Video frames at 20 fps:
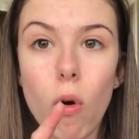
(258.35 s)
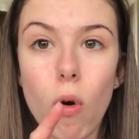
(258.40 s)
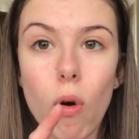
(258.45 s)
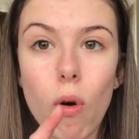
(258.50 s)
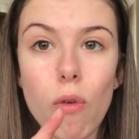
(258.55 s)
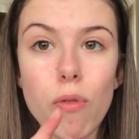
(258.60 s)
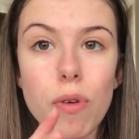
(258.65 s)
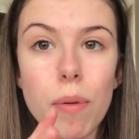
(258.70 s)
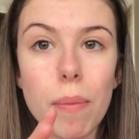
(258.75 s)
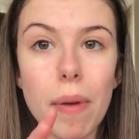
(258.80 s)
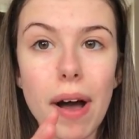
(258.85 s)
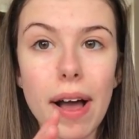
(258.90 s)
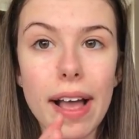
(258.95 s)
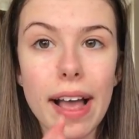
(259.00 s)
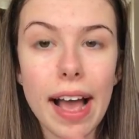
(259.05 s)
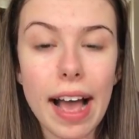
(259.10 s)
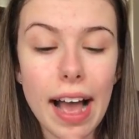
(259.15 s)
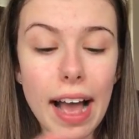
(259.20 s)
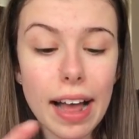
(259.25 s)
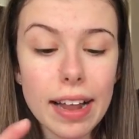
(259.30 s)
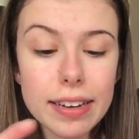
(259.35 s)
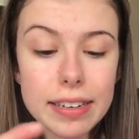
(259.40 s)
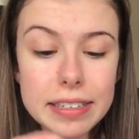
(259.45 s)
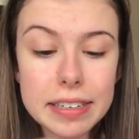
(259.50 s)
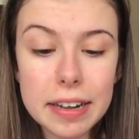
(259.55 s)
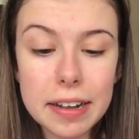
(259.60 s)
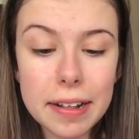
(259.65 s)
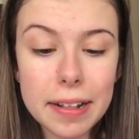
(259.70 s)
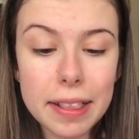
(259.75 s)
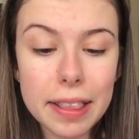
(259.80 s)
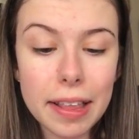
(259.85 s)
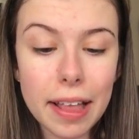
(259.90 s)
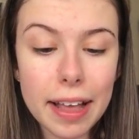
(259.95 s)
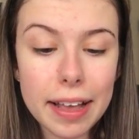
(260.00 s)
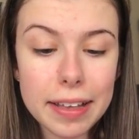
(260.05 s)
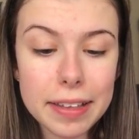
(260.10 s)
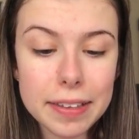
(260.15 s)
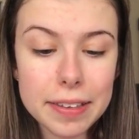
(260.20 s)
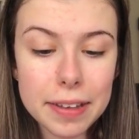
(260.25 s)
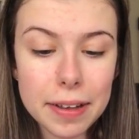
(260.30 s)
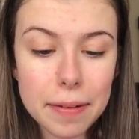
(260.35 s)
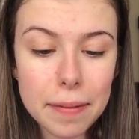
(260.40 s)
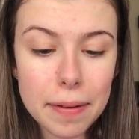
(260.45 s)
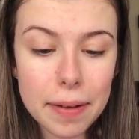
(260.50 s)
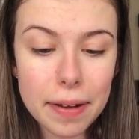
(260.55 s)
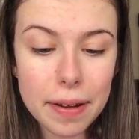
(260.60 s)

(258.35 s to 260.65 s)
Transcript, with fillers: of my hand, like so.